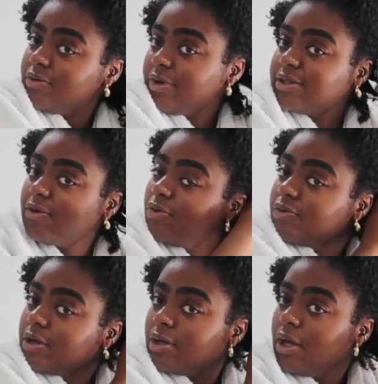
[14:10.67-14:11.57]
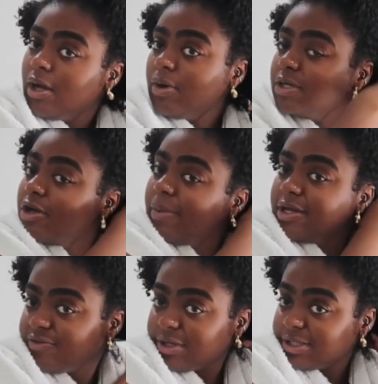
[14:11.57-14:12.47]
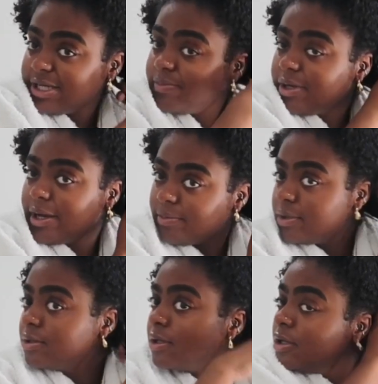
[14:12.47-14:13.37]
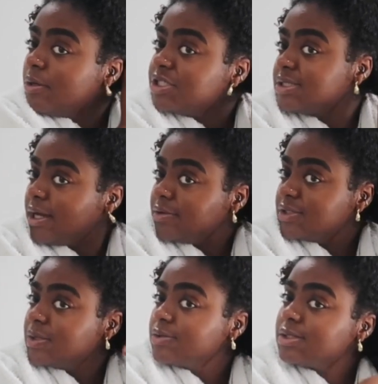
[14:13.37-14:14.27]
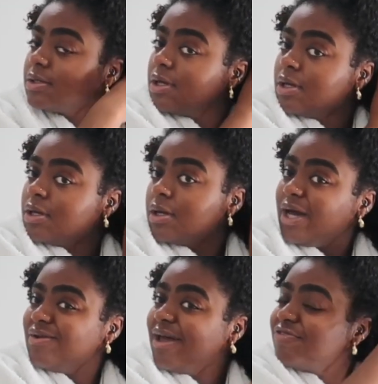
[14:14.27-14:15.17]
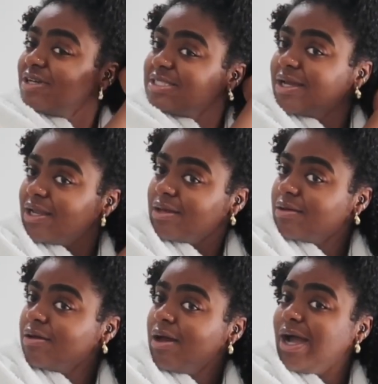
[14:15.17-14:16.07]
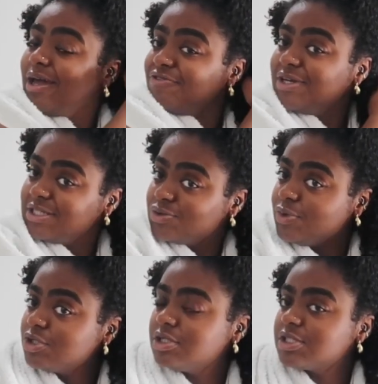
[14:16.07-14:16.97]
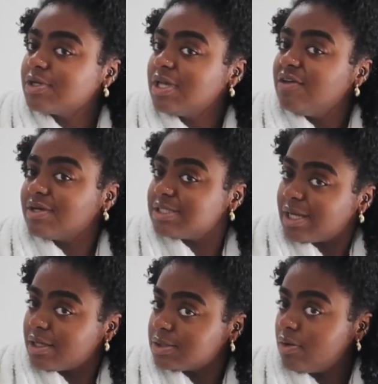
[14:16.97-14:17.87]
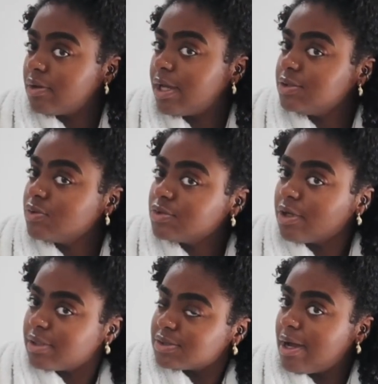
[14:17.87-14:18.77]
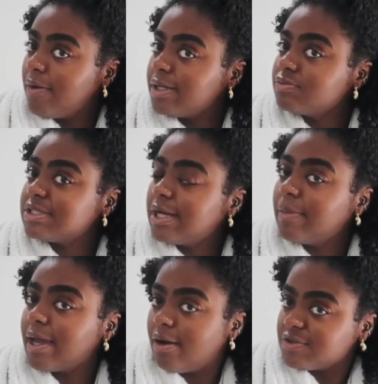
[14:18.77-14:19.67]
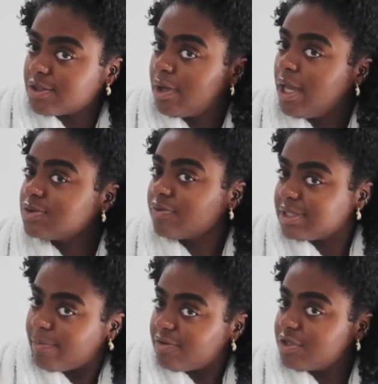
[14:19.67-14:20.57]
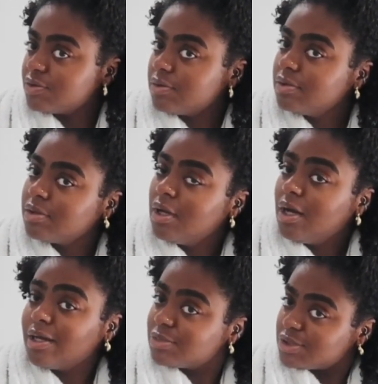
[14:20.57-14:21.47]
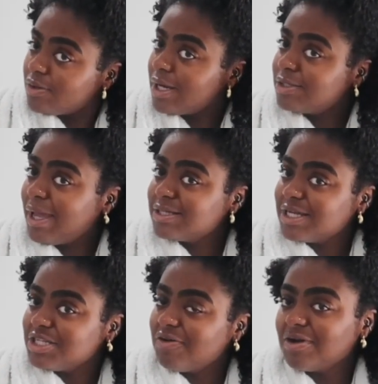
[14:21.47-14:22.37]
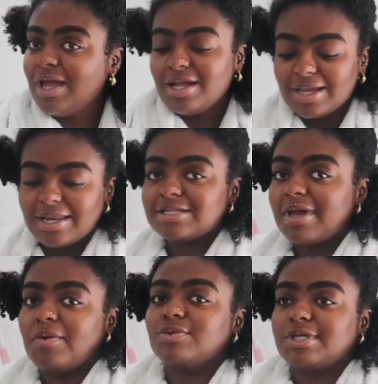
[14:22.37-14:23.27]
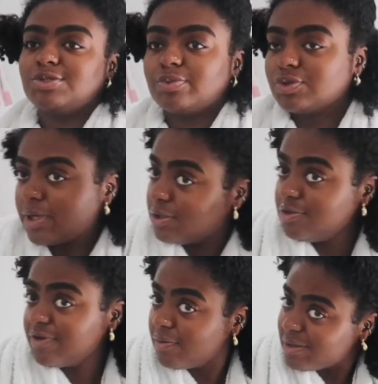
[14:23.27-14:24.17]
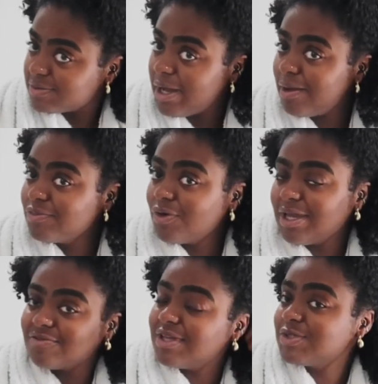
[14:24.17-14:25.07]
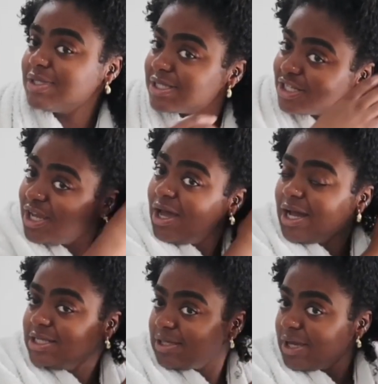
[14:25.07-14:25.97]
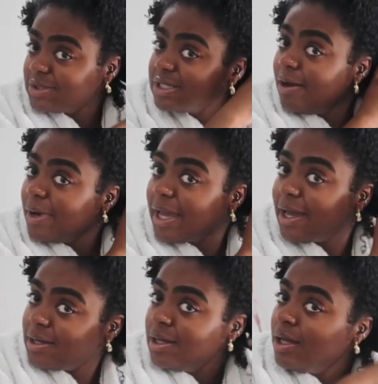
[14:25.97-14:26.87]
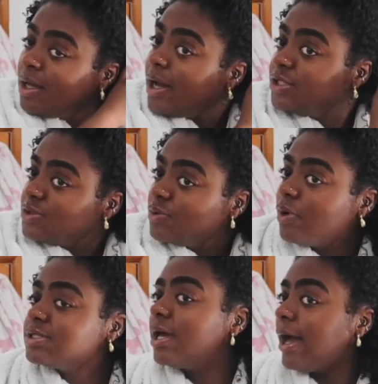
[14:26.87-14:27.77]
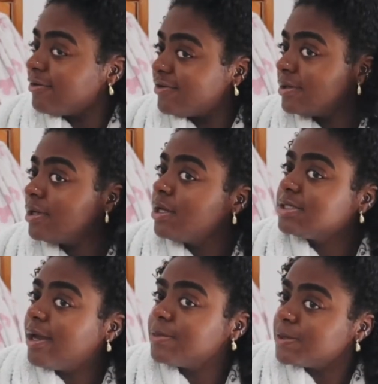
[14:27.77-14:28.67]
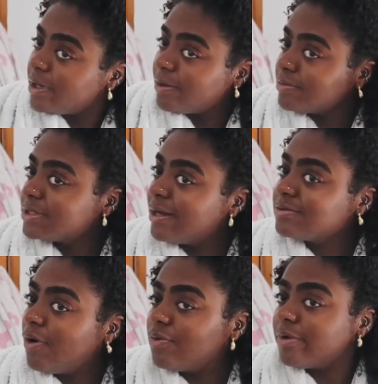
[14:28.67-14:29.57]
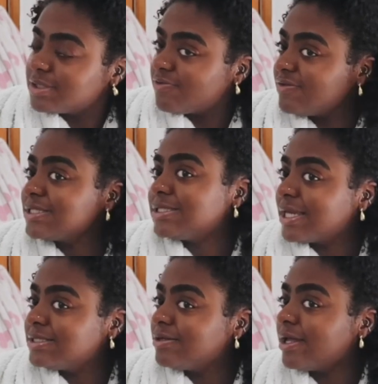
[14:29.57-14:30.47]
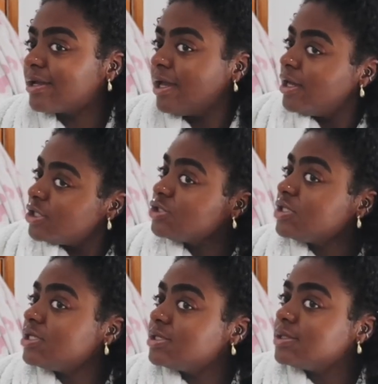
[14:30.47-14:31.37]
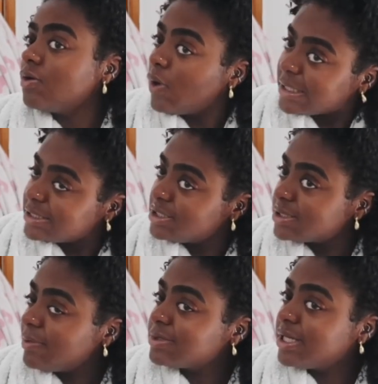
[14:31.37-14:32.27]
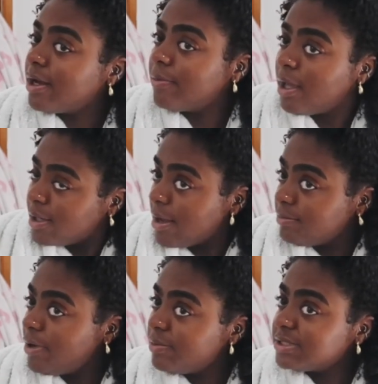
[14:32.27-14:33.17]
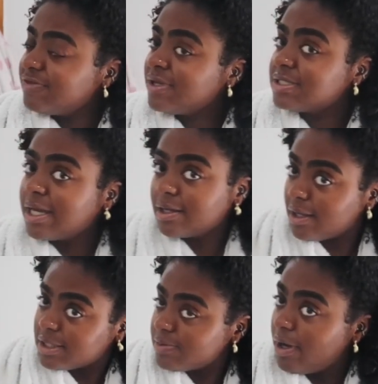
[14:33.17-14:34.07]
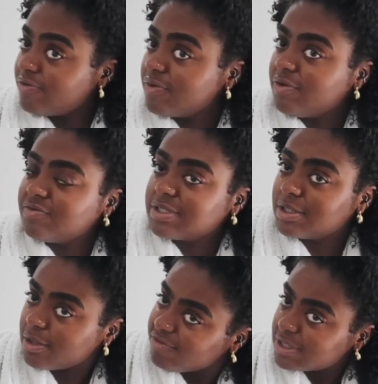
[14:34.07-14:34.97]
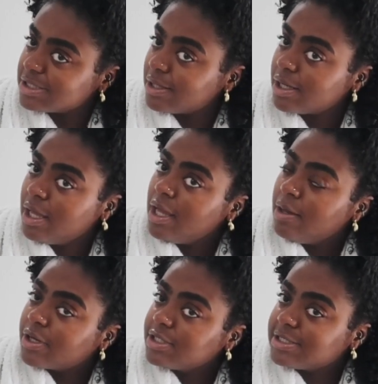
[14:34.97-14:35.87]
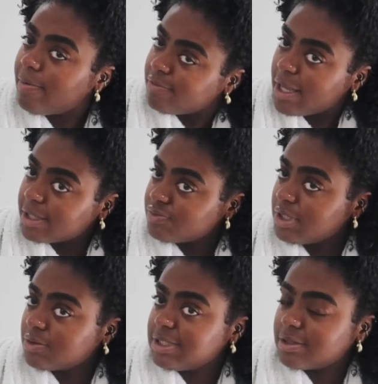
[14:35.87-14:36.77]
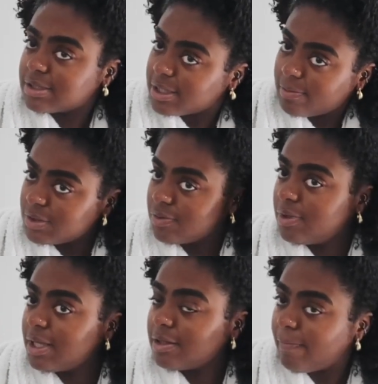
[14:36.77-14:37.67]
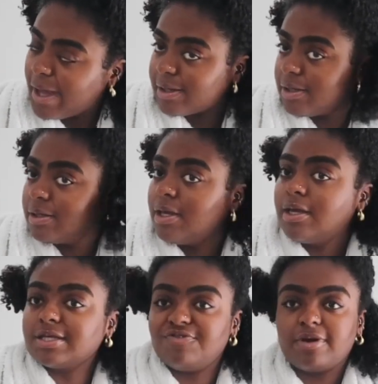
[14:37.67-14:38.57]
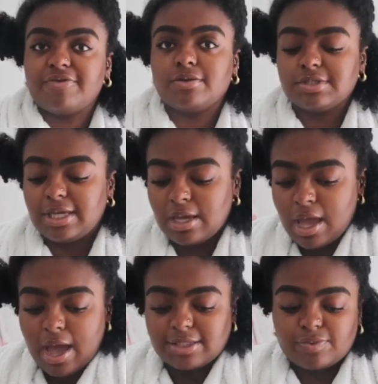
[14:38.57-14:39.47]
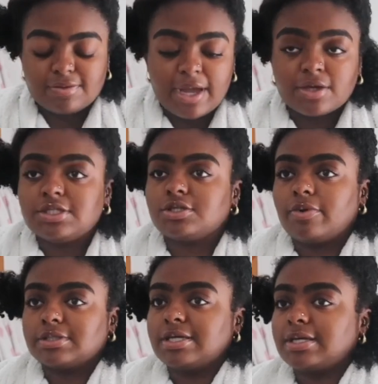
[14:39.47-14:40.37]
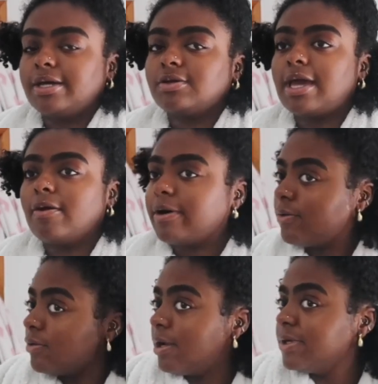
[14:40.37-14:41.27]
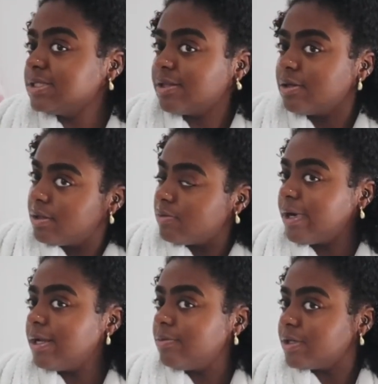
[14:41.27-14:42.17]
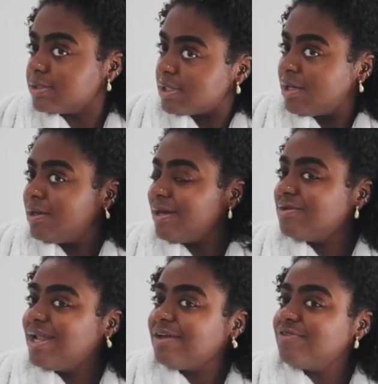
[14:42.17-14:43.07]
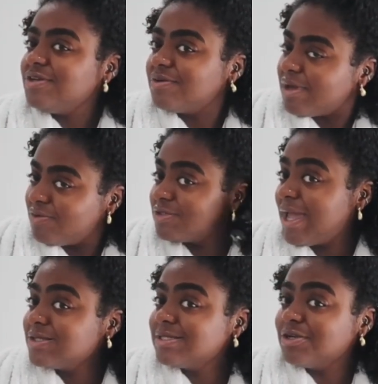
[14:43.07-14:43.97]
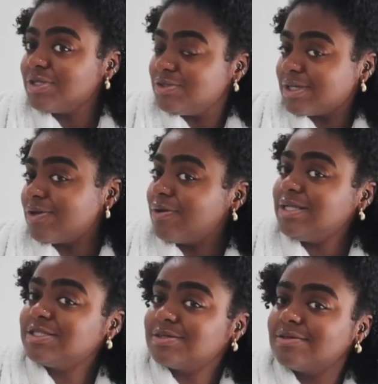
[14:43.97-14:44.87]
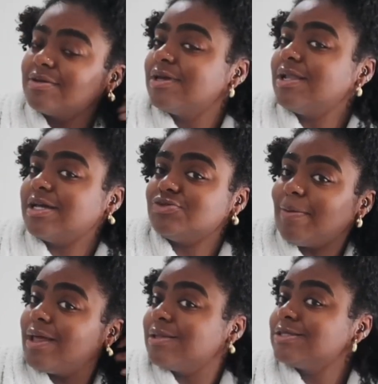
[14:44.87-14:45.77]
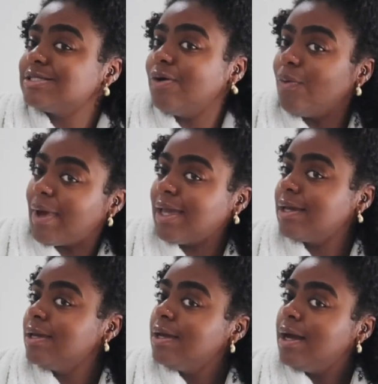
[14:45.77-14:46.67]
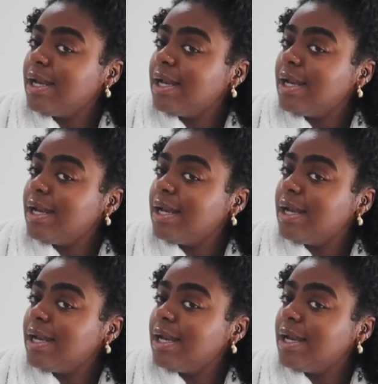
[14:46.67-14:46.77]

My hair's like really thick, so I do prefer the Denman brush. The Tangle Teaser's fine for like just touch ups and things like that, and then going through small sections. So what I did was I layered my conditioner. Normally I would mix it all out like in one big pot, but I could not be bothered because that takes ages and that's another piece of washing up. So yeah, I just layer my conditioner. I started with the Naughty conditioner, then the Briogeo, and then finally I believe that I sealed with the Joico. The Joico is really, really thick.